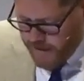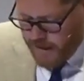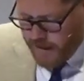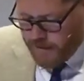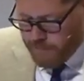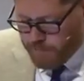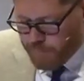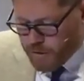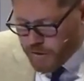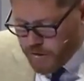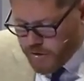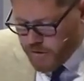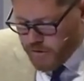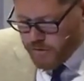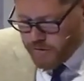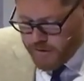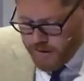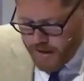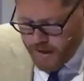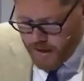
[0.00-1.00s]
kind of puts
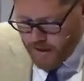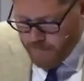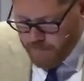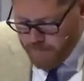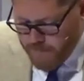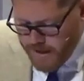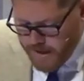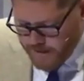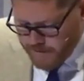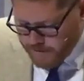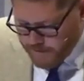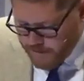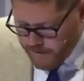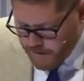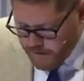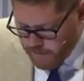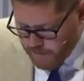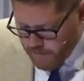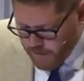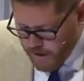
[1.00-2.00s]
you there. It makes
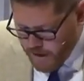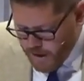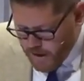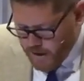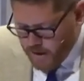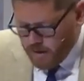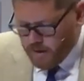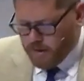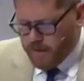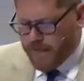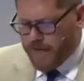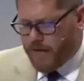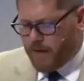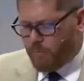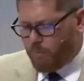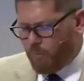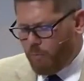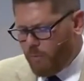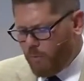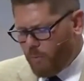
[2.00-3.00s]
them glad.
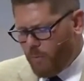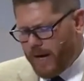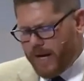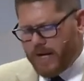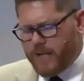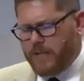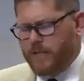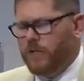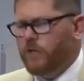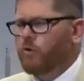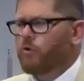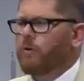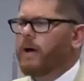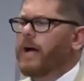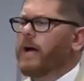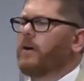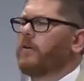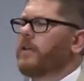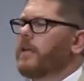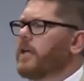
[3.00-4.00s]
Why did the
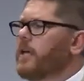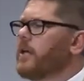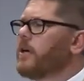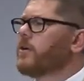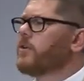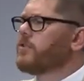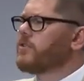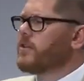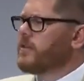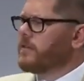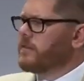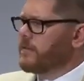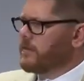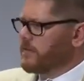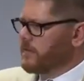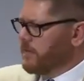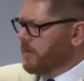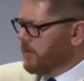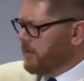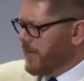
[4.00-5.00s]
crowd hear
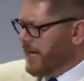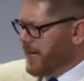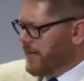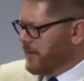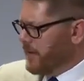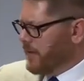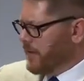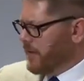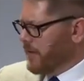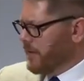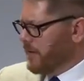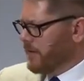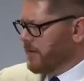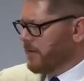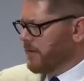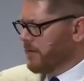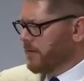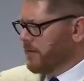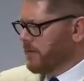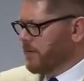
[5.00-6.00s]
Jesus gladly?
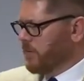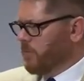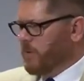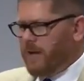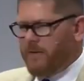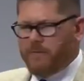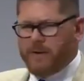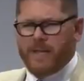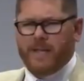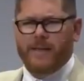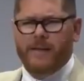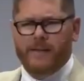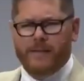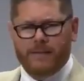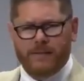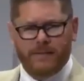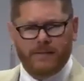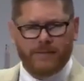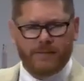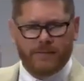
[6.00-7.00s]
Do we have any
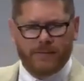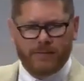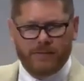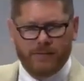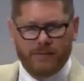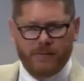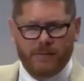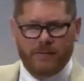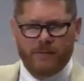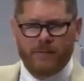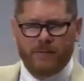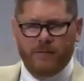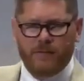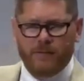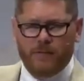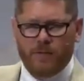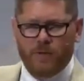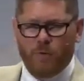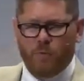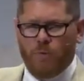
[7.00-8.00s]
hints?
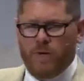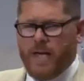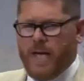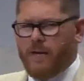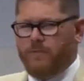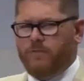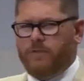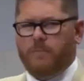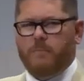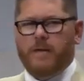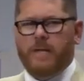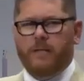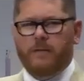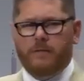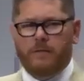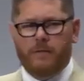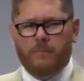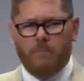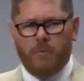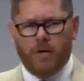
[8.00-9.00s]
We have some
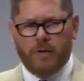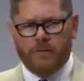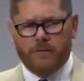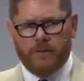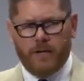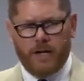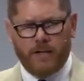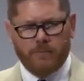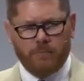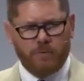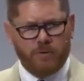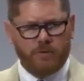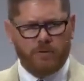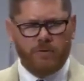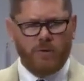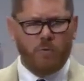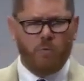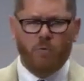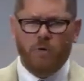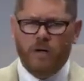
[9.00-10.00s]
hints in Mark's gospel. There's
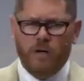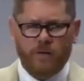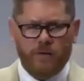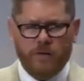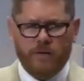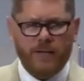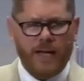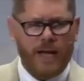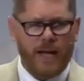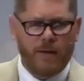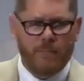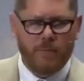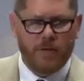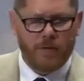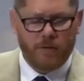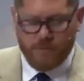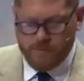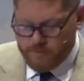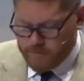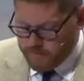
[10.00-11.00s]
only one other time he
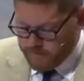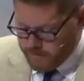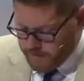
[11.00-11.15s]
uses